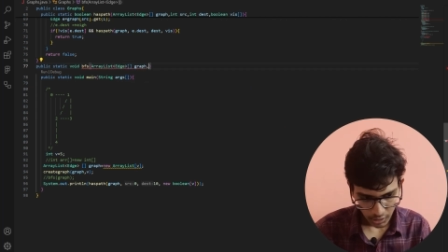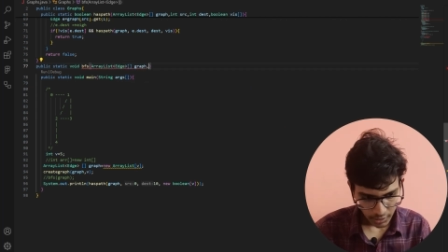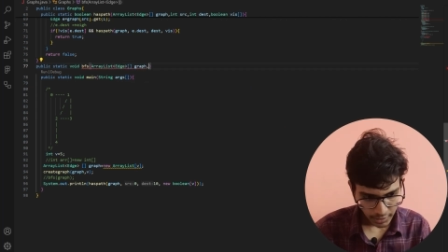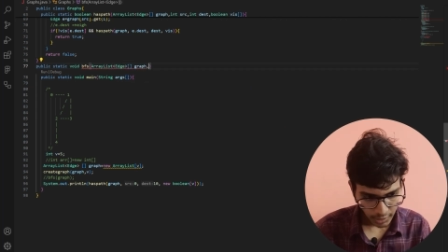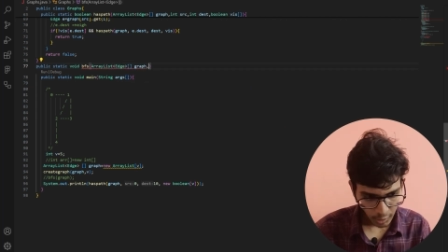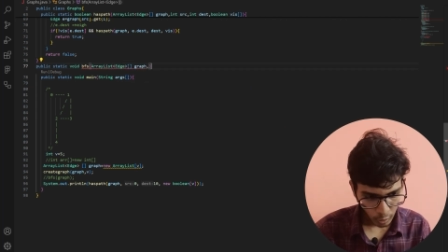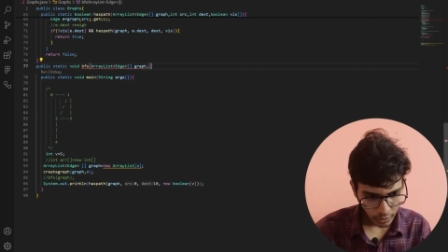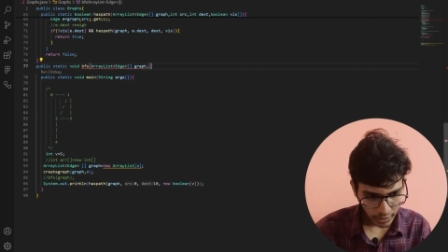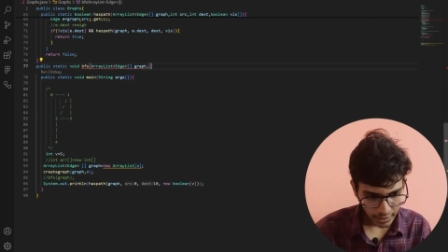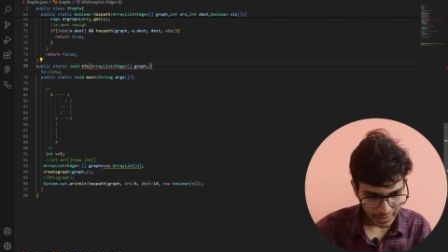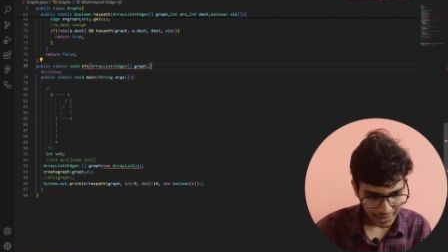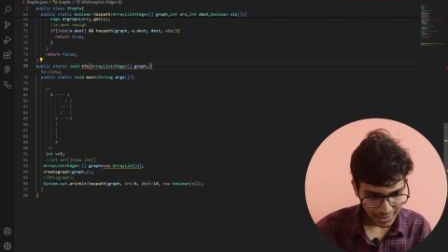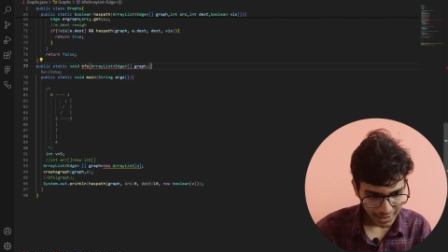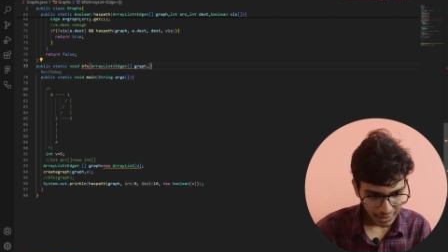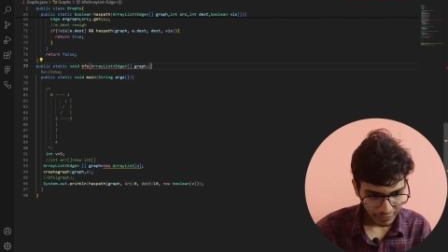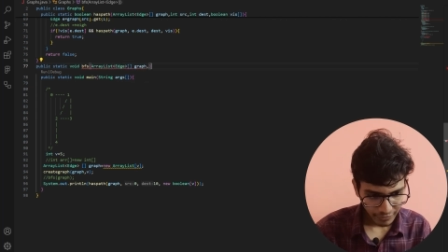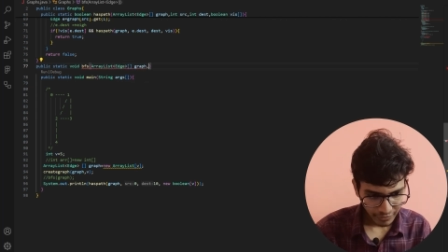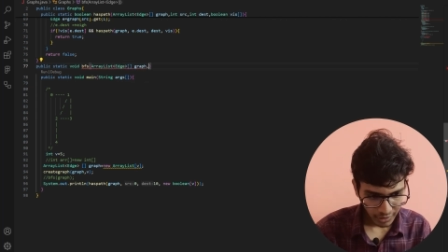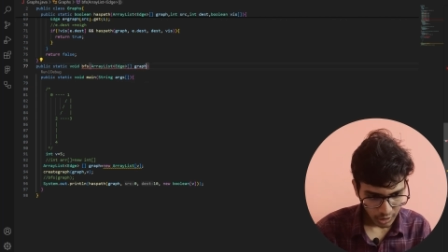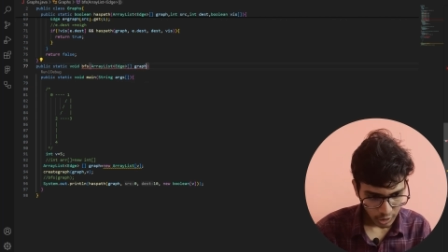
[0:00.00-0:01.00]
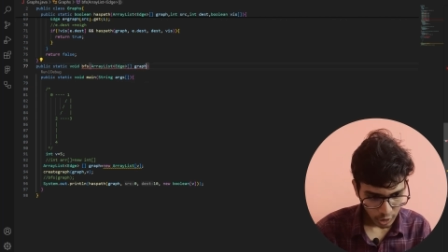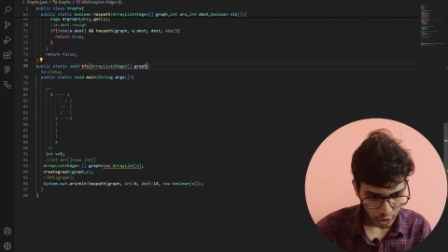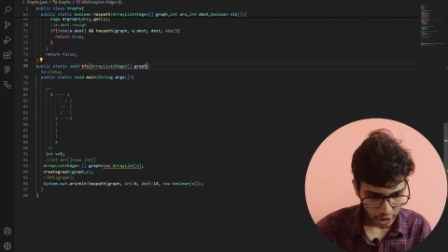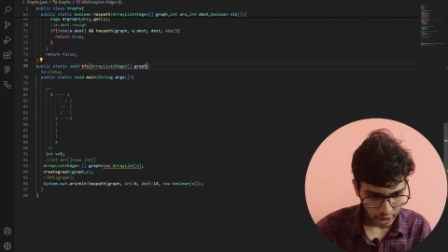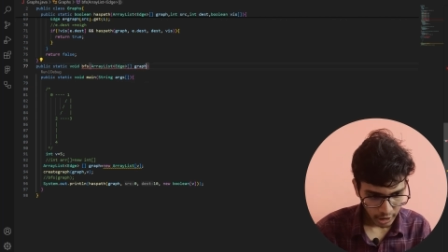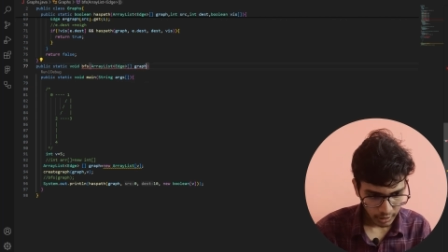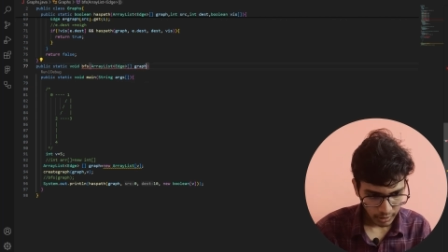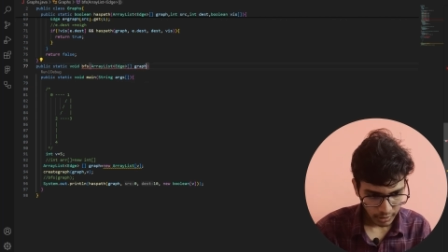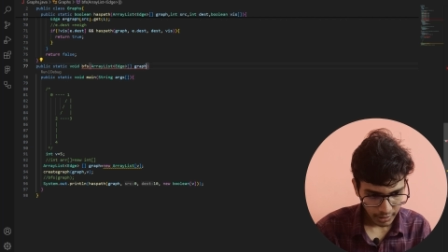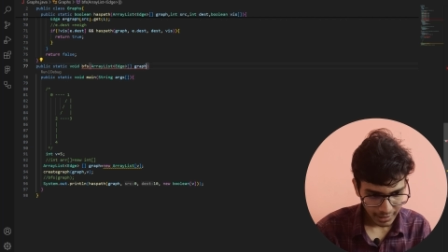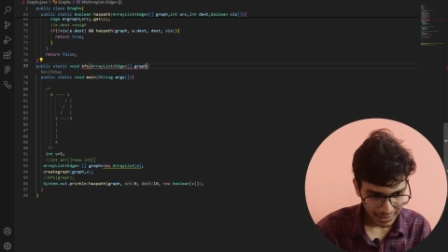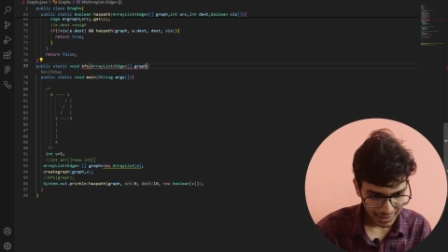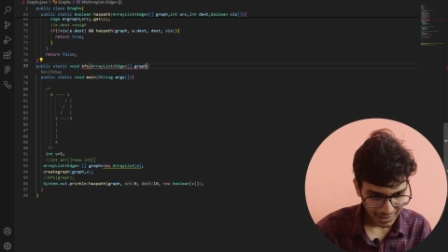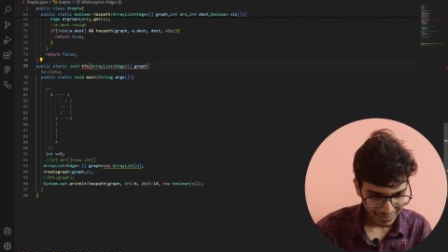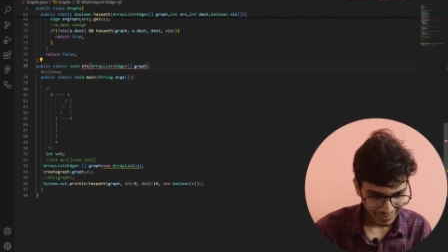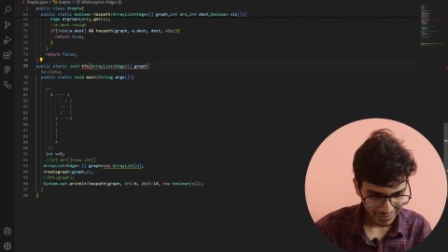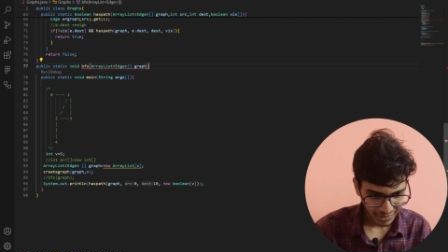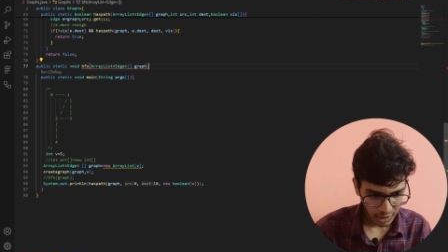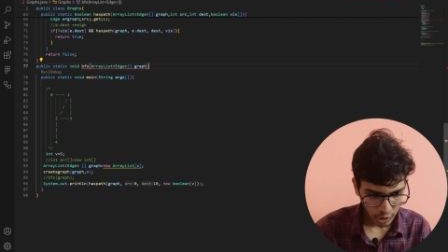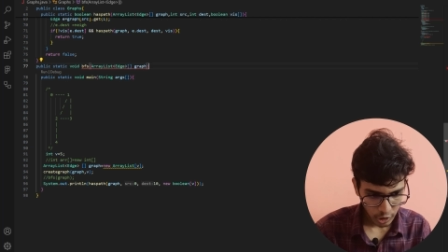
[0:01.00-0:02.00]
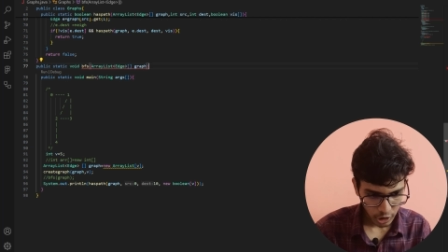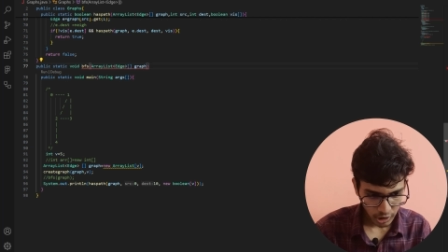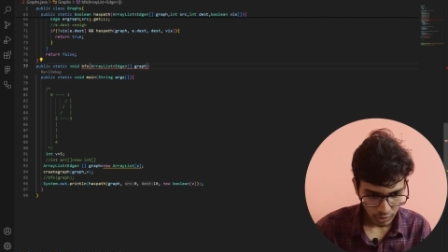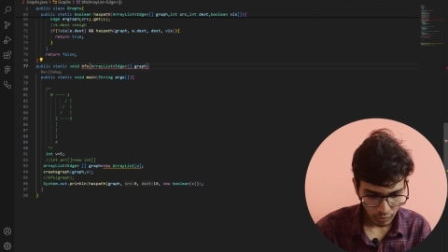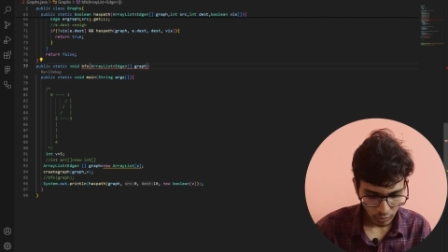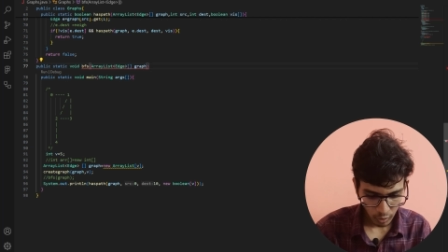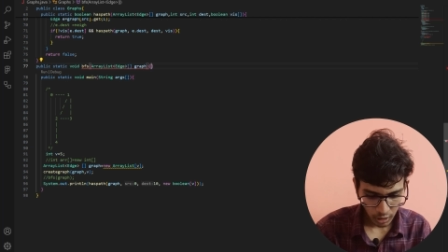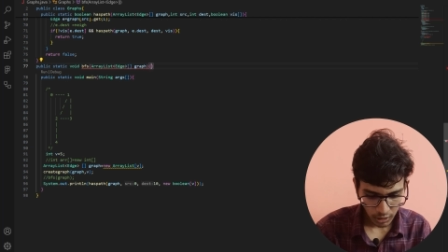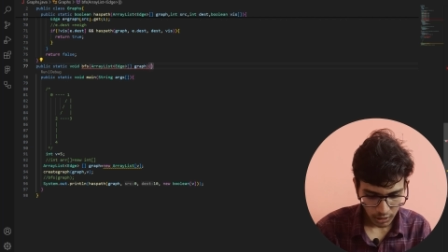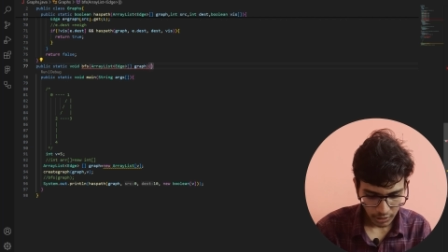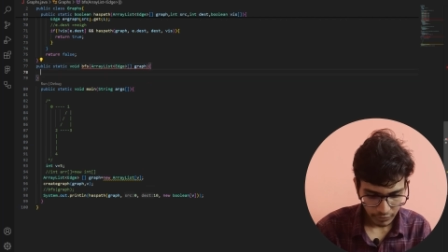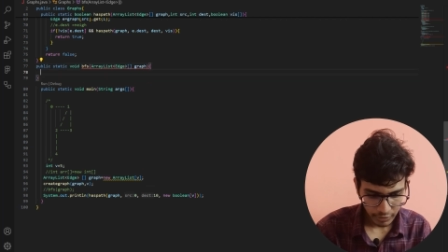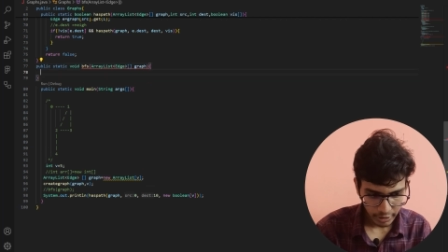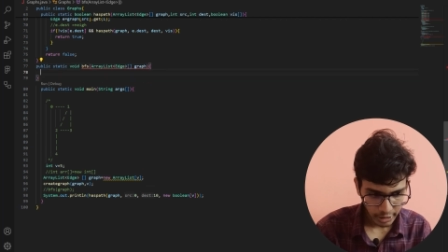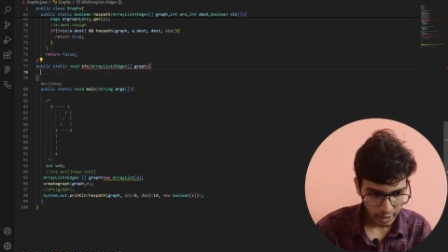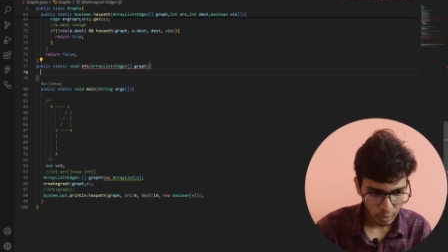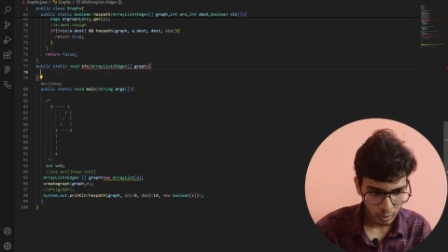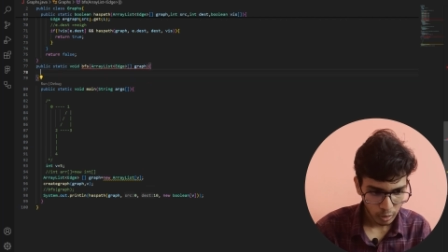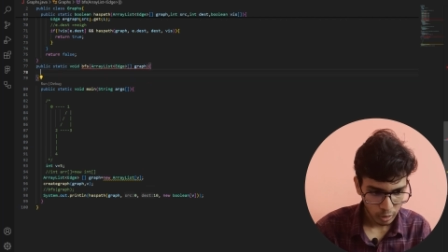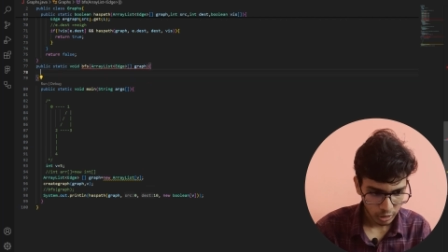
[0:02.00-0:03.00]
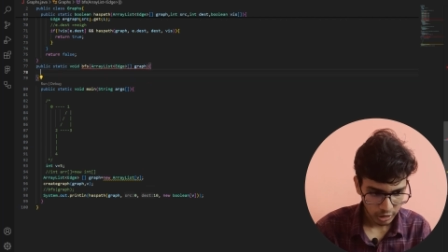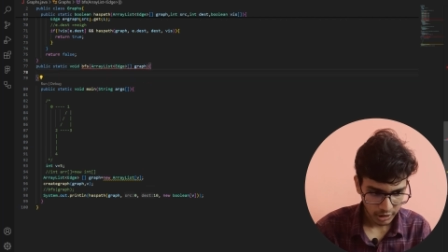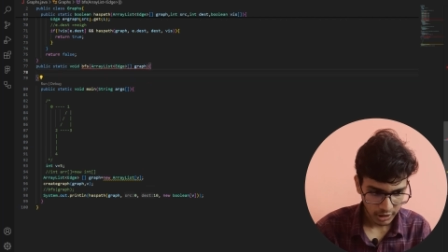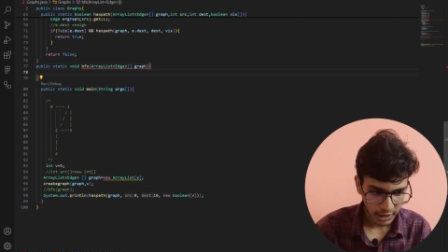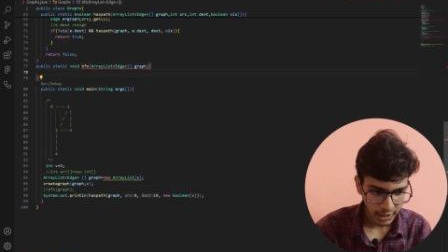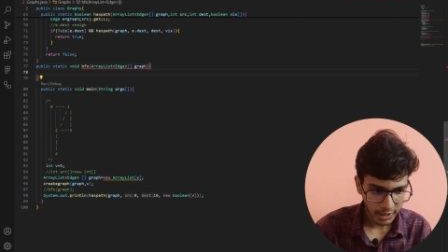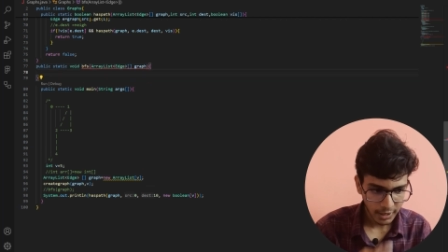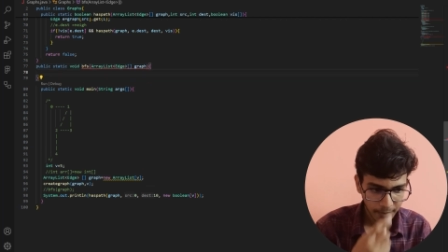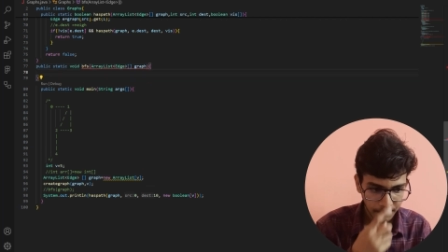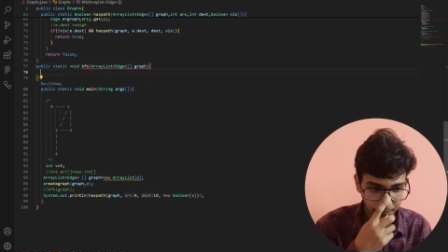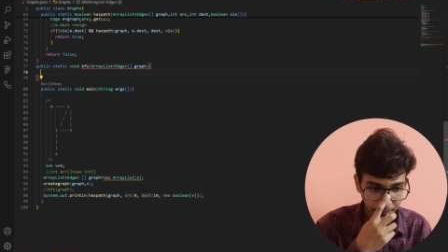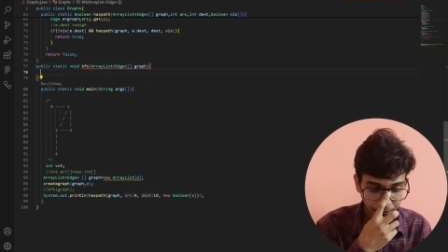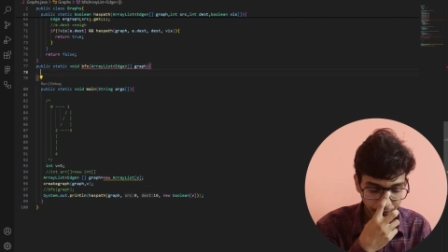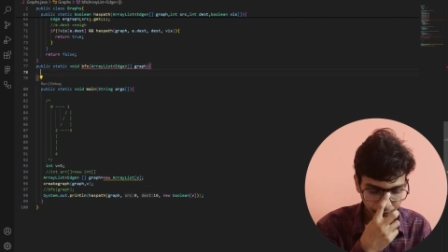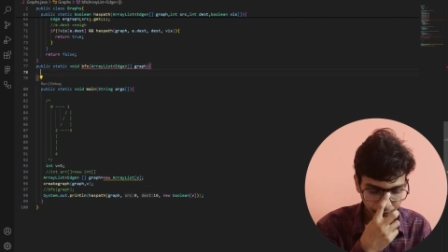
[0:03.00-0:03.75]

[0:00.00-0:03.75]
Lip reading: Now in the function, what I will do is that